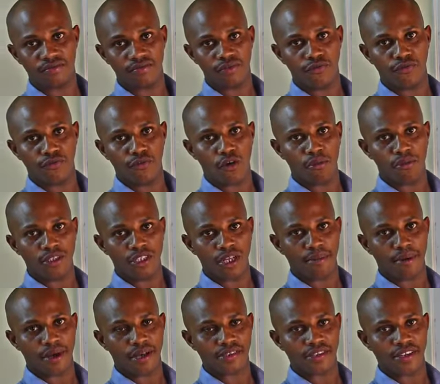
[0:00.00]
4 meters
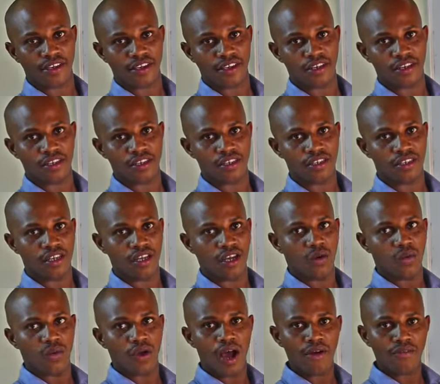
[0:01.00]
per second.
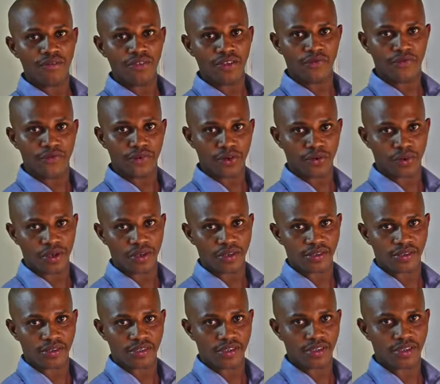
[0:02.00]
We have the
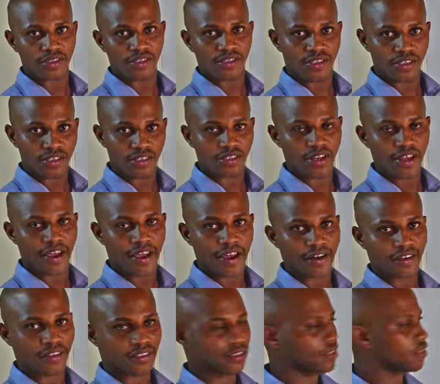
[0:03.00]
frequency, 60
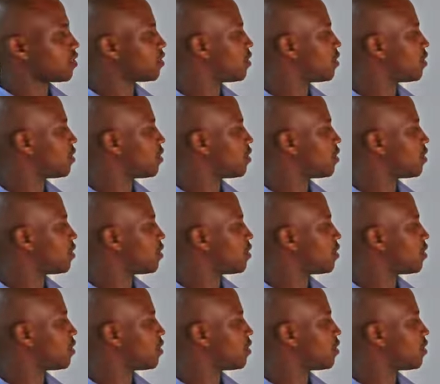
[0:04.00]
Hertz.